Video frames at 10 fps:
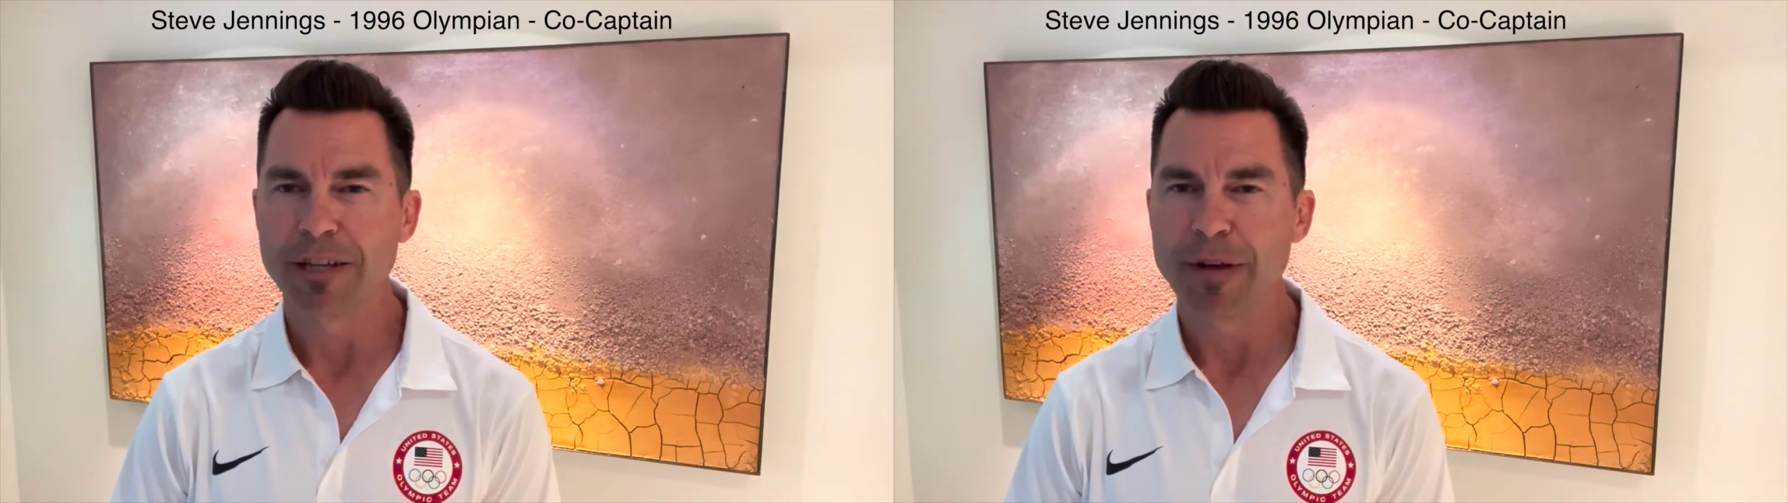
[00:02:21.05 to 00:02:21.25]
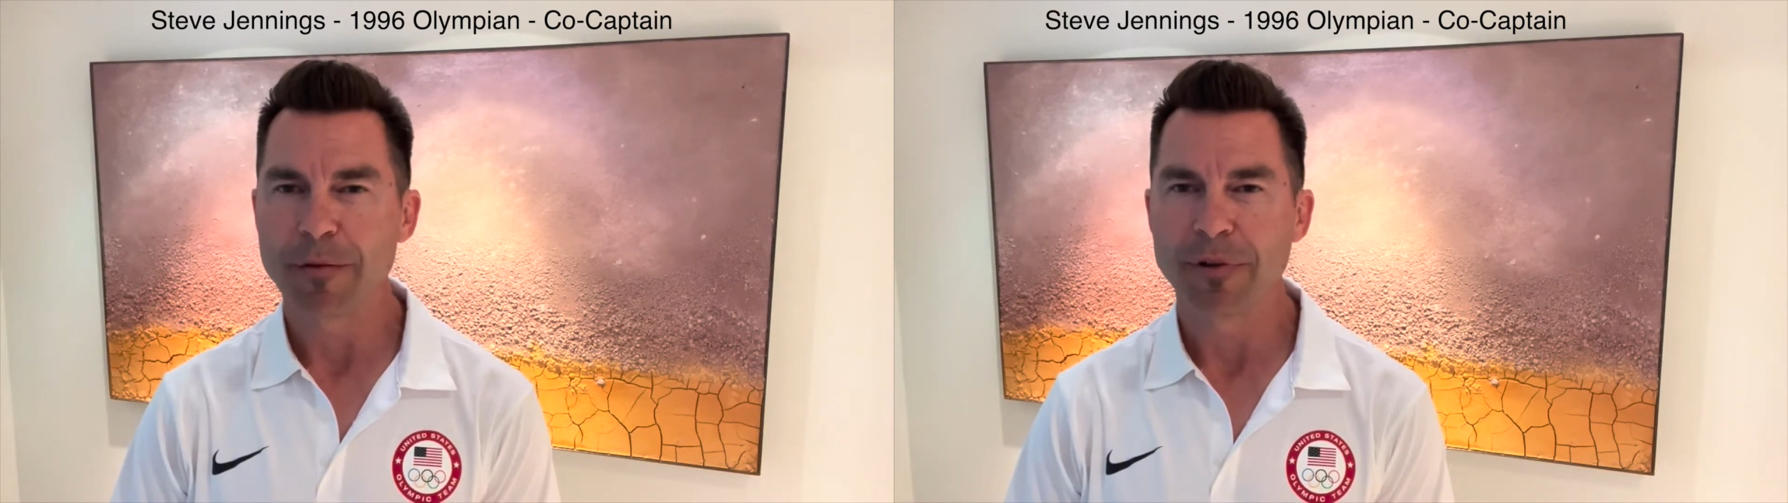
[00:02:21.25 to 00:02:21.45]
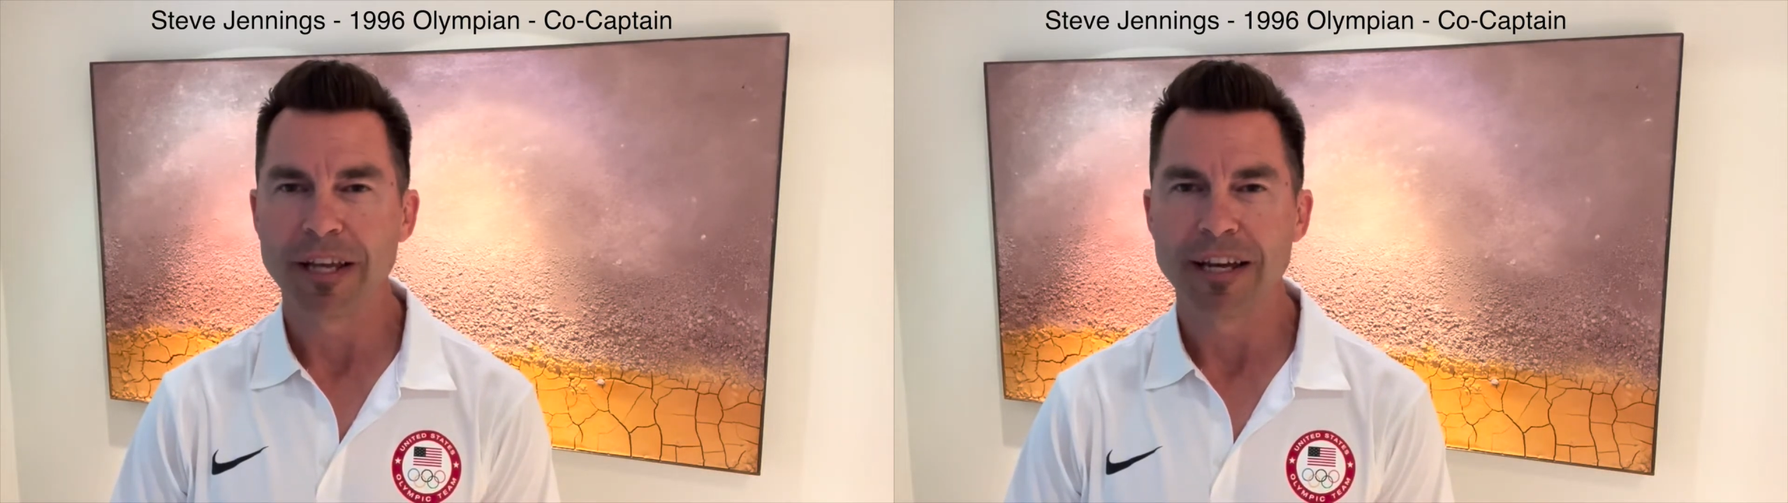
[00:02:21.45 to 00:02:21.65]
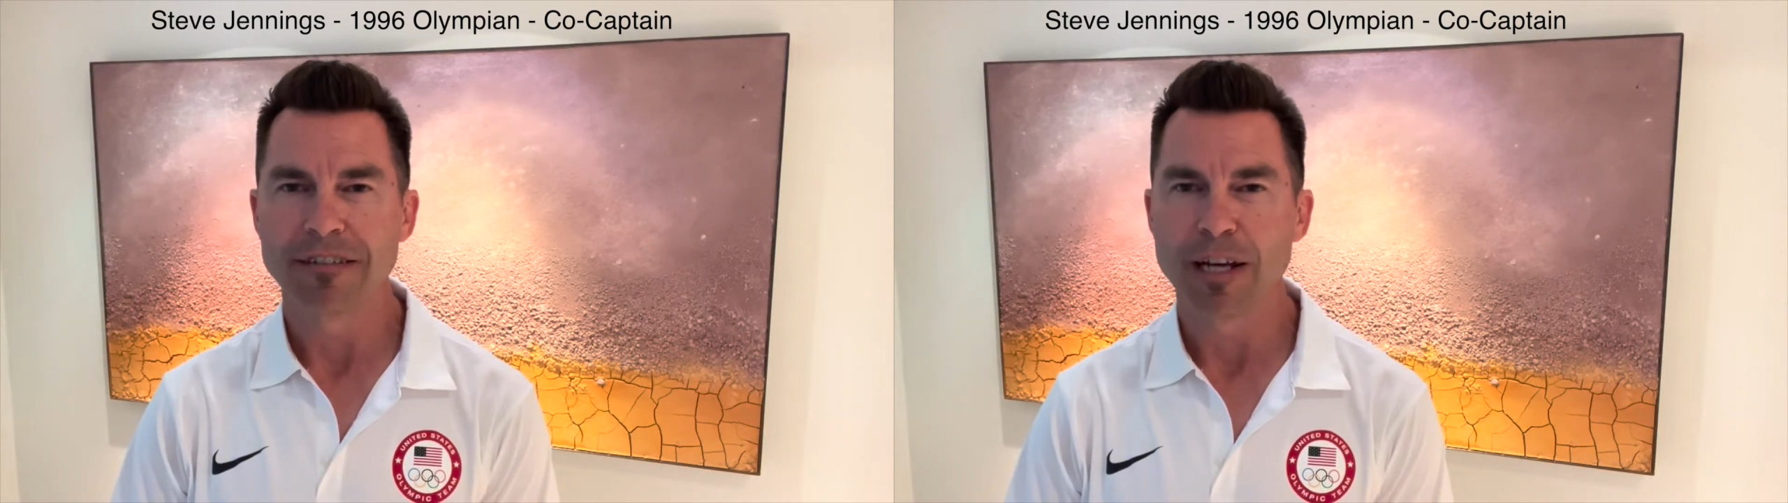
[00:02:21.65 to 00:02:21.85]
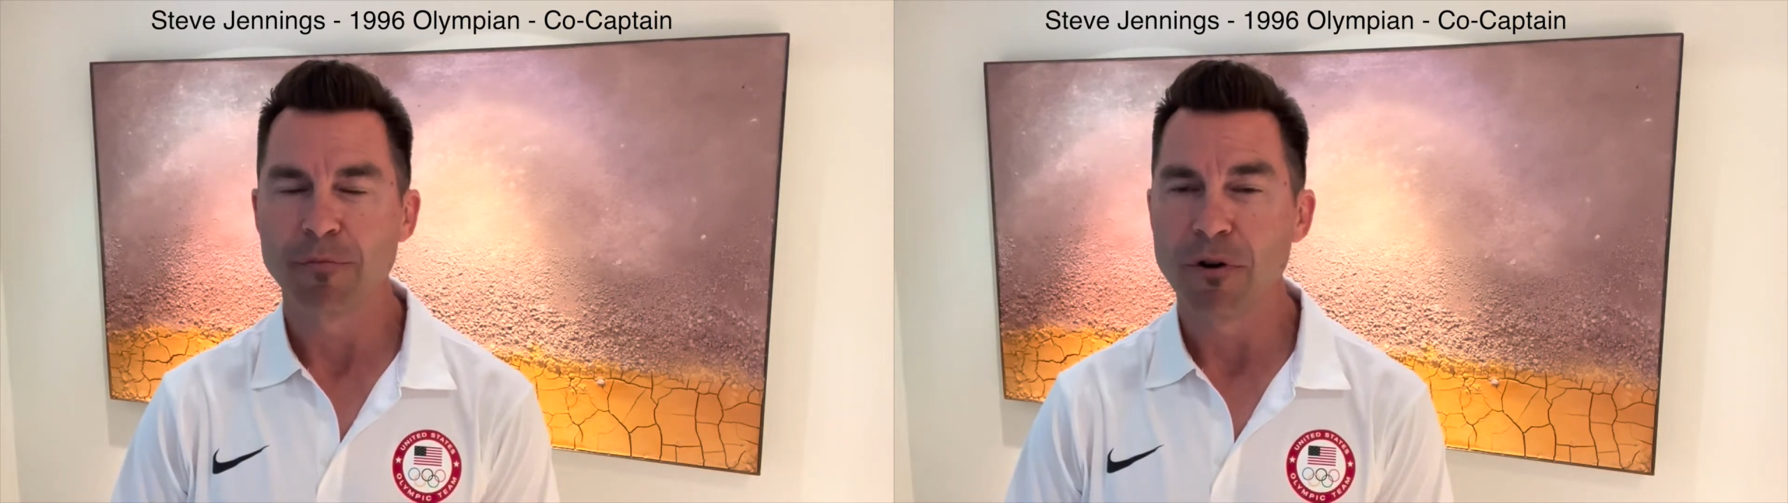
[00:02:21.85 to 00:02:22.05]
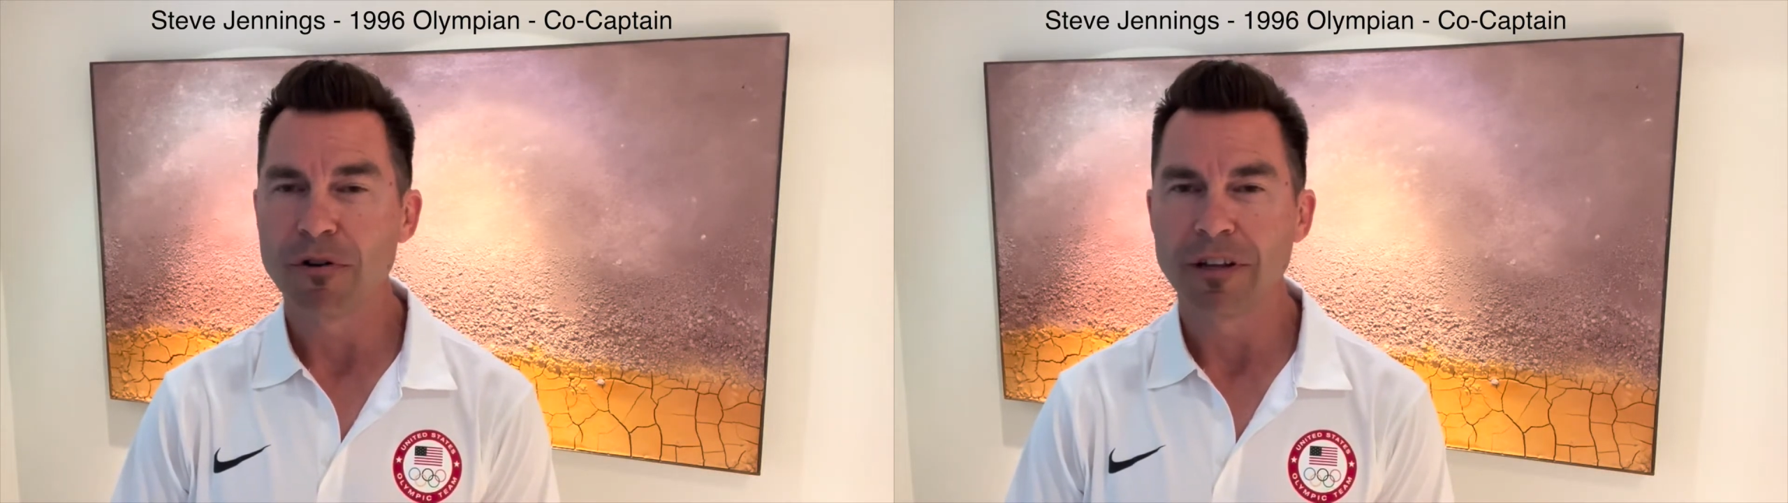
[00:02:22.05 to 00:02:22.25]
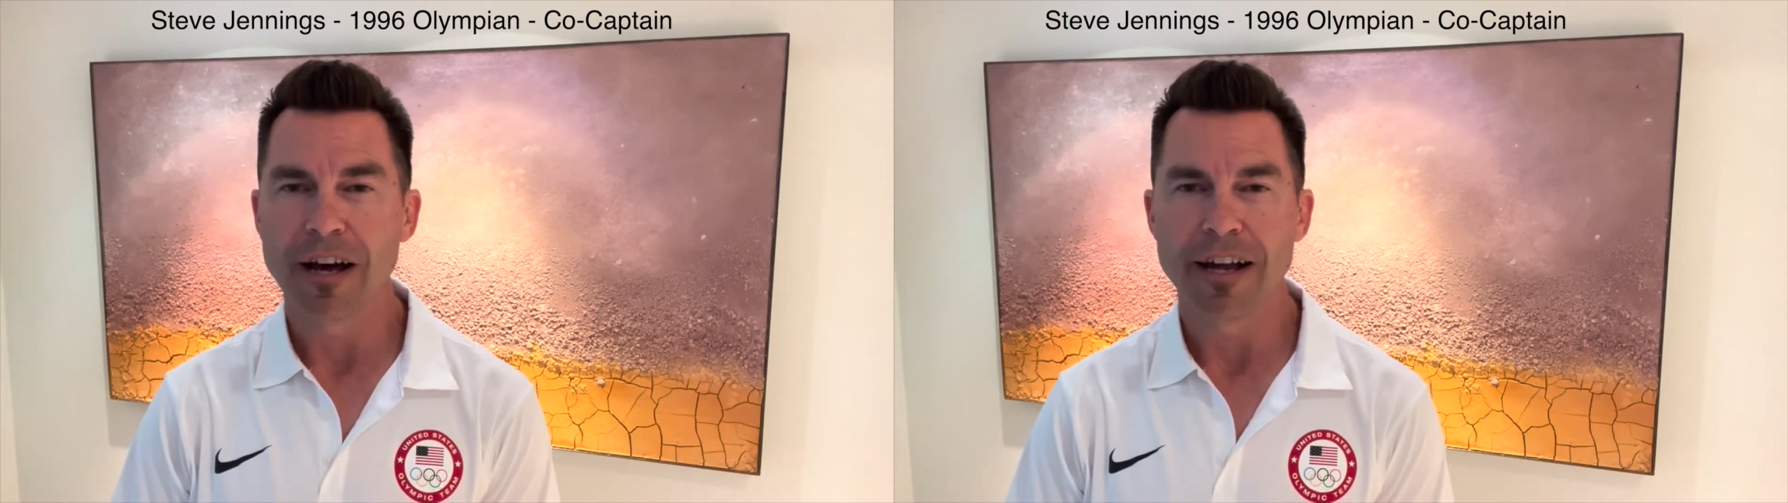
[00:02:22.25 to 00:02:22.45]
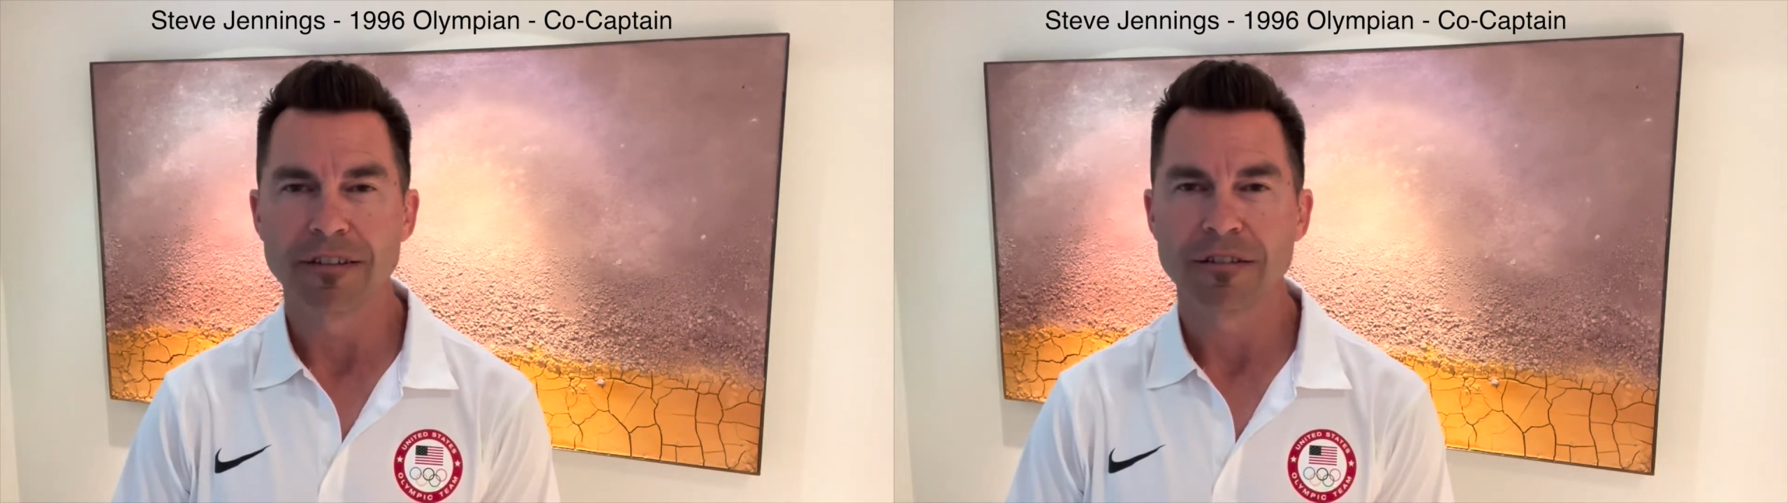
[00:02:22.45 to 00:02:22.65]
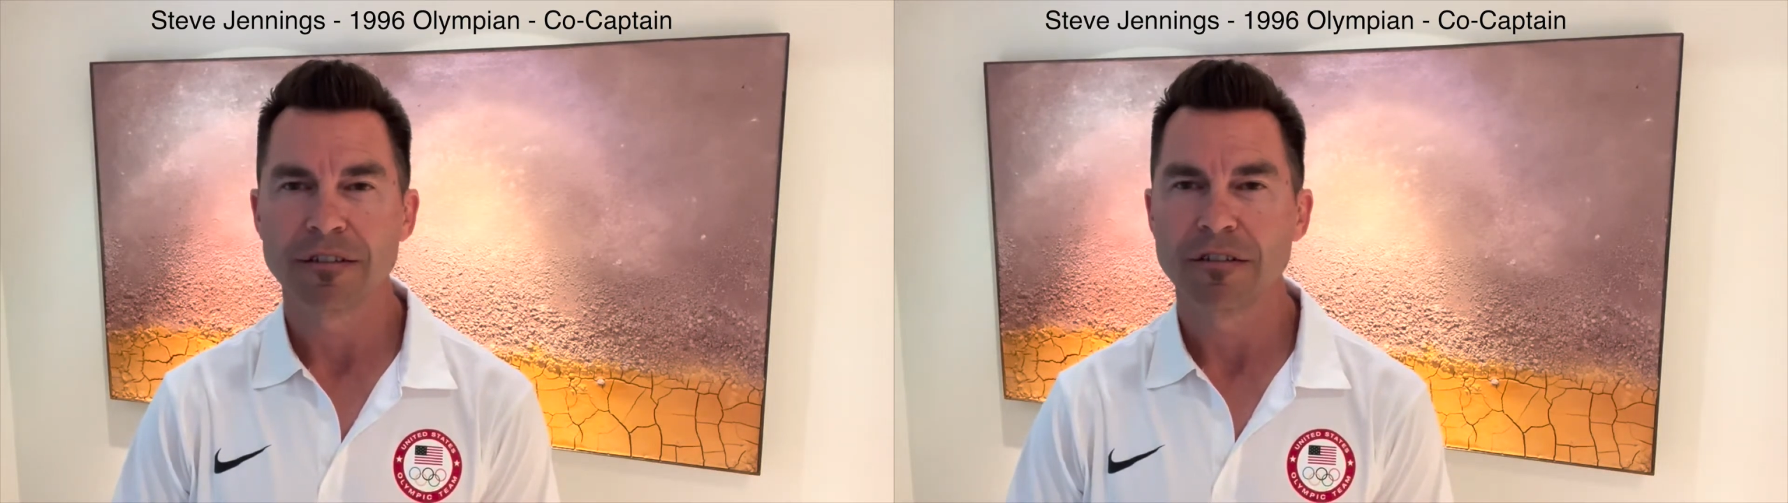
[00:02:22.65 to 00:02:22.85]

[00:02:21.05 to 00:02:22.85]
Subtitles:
make plays that broke lines,